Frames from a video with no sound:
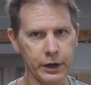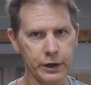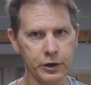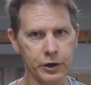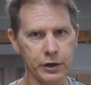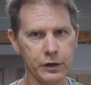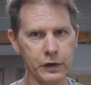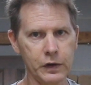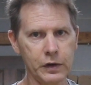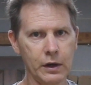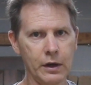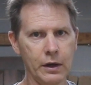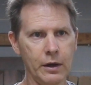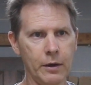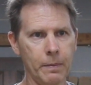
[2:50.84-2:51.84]
inches.
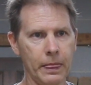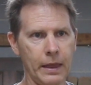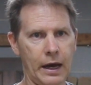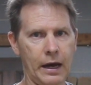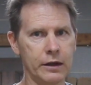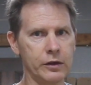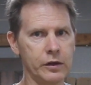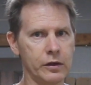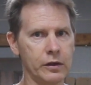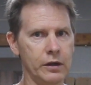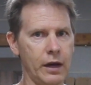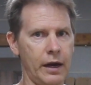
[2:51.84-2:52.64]
Honestly,